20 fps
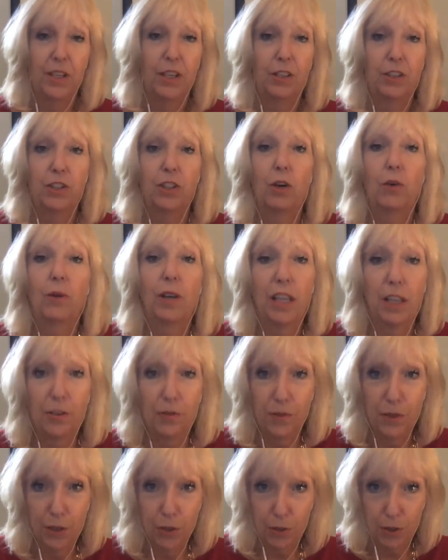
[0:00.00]
So
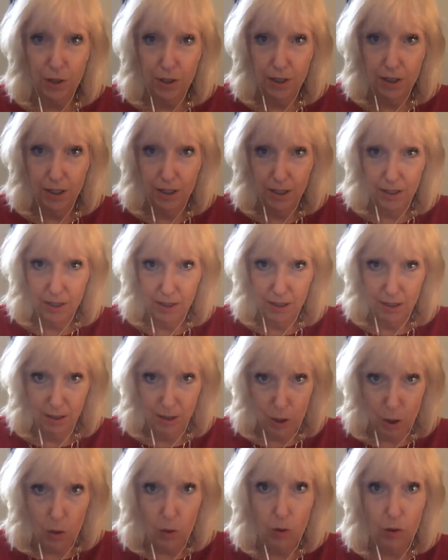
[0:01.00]
if your
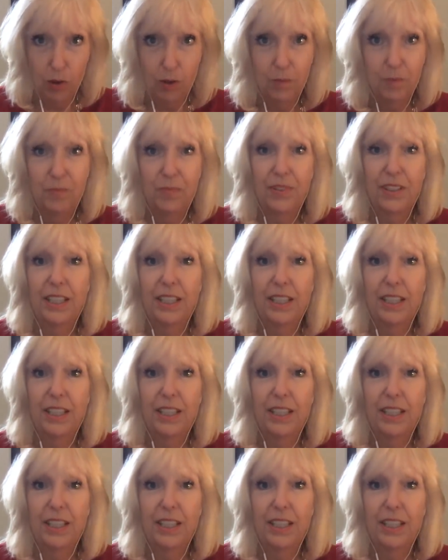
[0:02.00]
goal